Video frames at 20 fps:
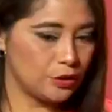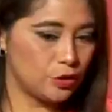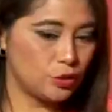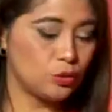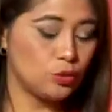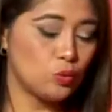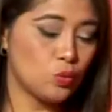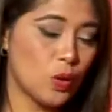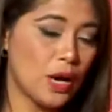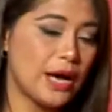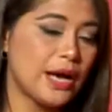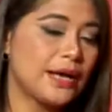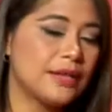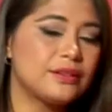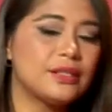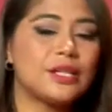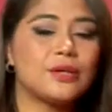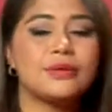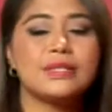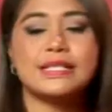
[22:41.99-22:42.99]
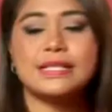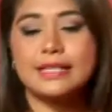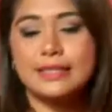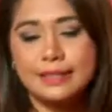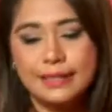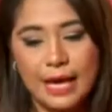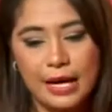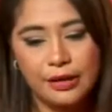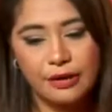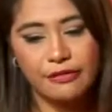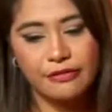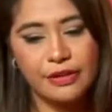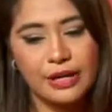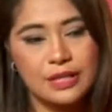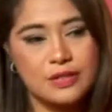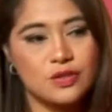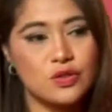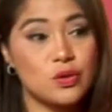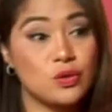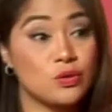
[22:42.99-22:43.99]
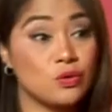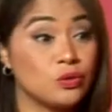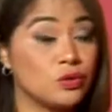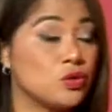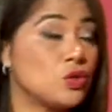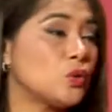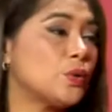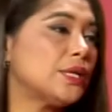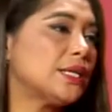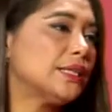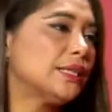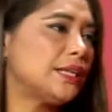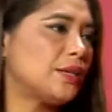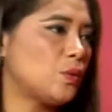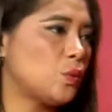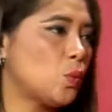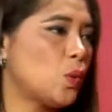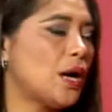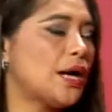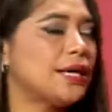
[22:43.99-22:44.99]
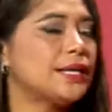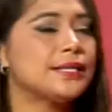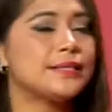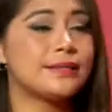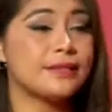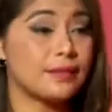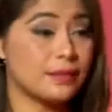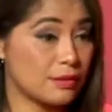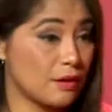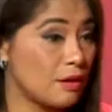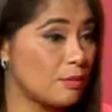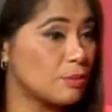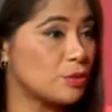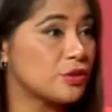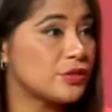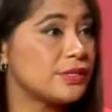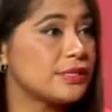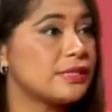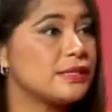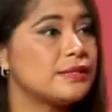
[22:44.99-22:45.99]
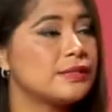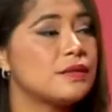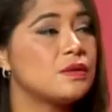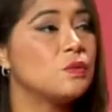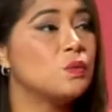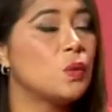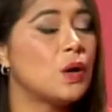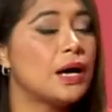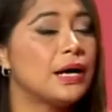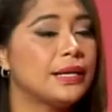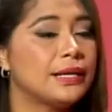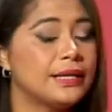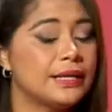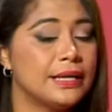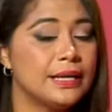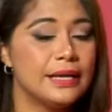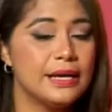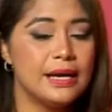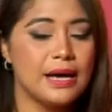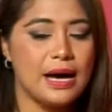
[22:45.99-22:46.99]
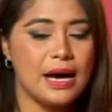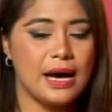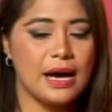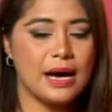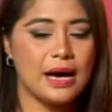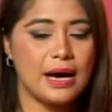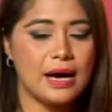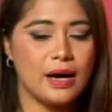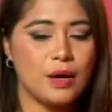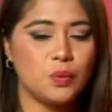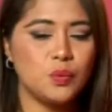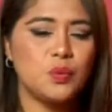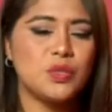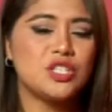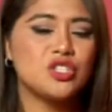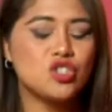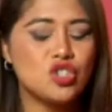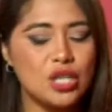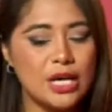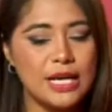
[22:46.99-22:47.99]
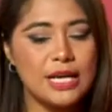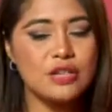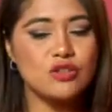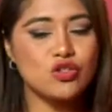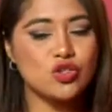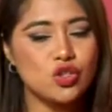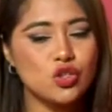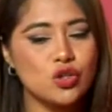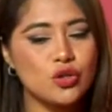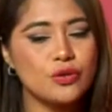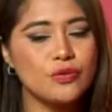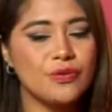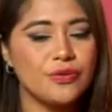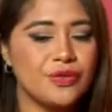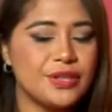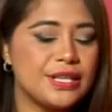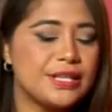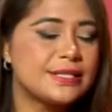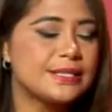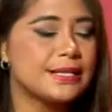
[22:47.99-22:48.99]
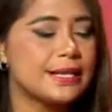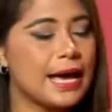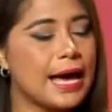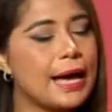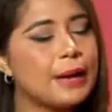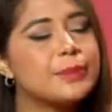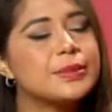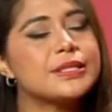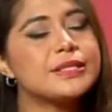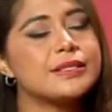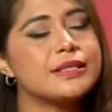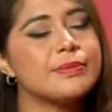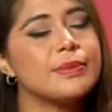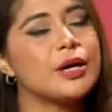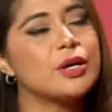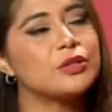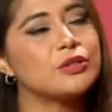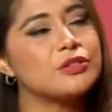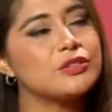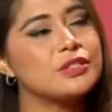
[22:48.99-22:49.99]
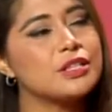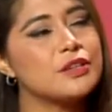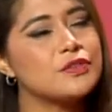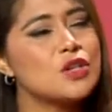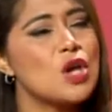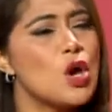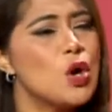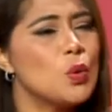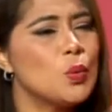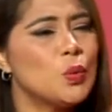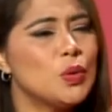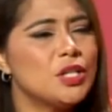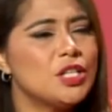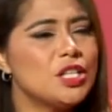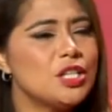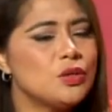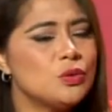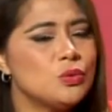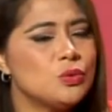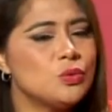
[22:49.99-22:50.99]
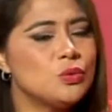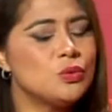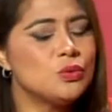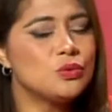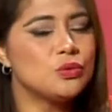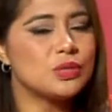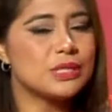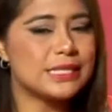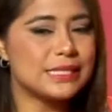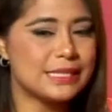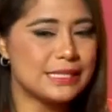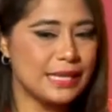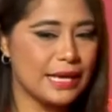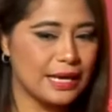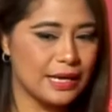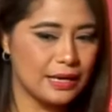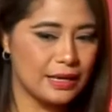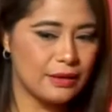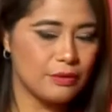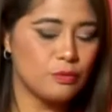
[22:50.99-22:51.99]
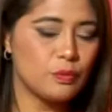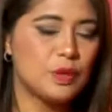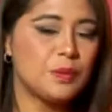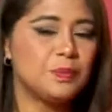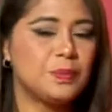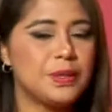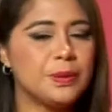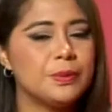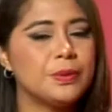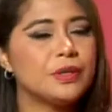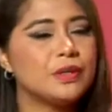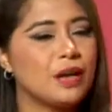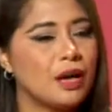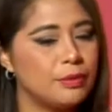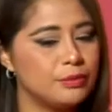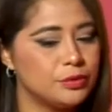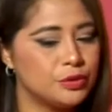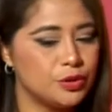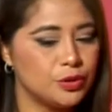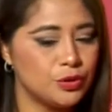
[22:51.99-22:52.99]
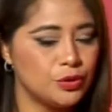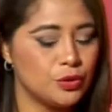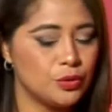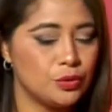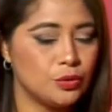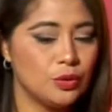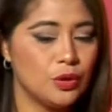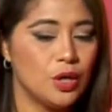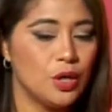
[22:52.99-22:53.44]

do, why there is a sacrifice during Lent, why it is a somber season, why we change certain things and habits about ourselves. What do you say when people come to you